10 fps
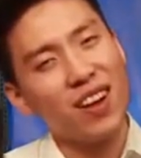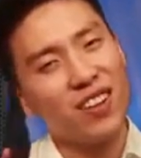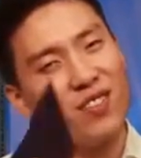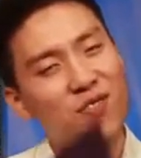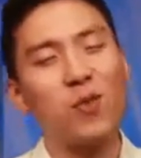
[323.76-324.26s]

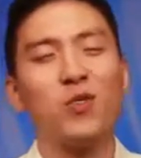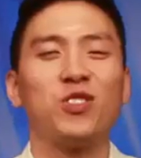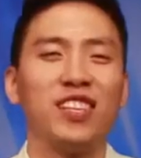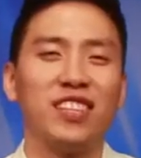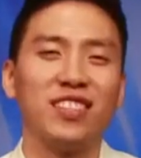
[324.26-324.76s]

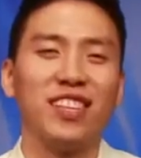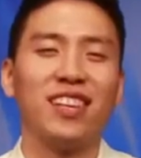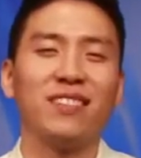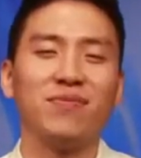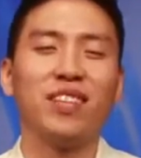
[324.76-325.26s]

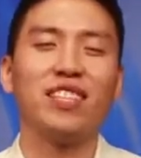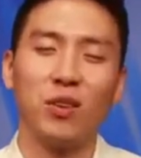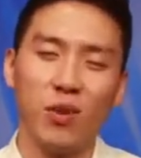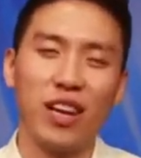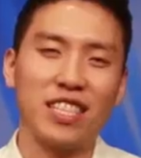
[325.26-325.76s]
unfortunately, it's
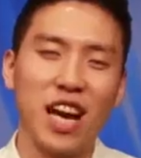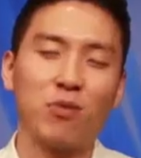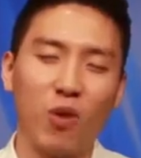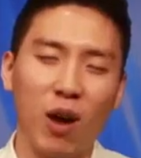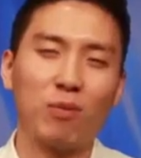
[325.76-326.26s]
already time
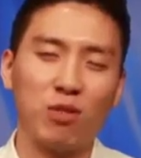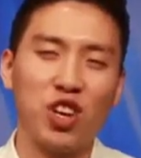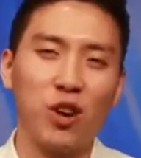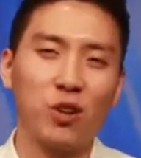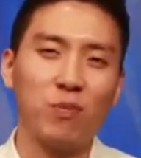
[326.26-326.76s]
to wrap up the
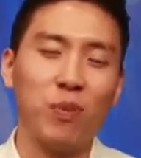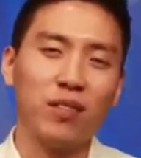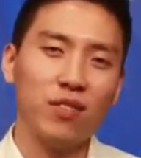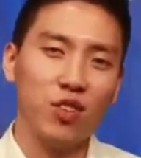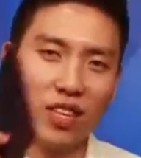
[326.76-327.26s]
show.
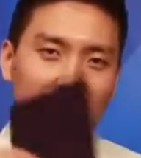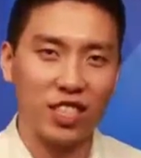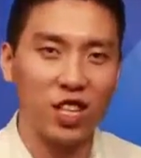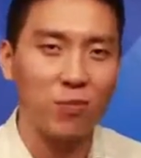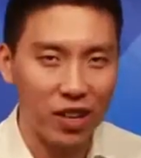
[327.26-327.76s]
But you can
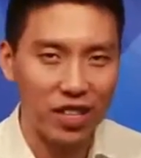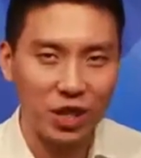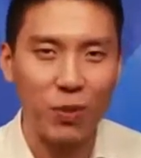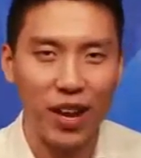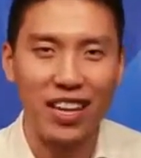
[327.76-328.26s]
still
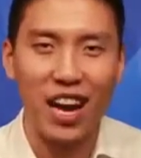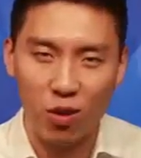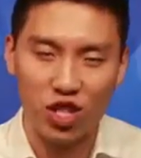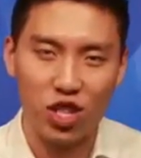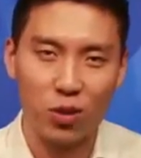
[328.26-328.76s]
participate in
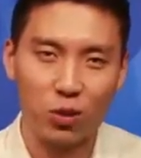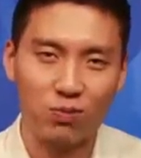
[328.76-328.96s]
our show.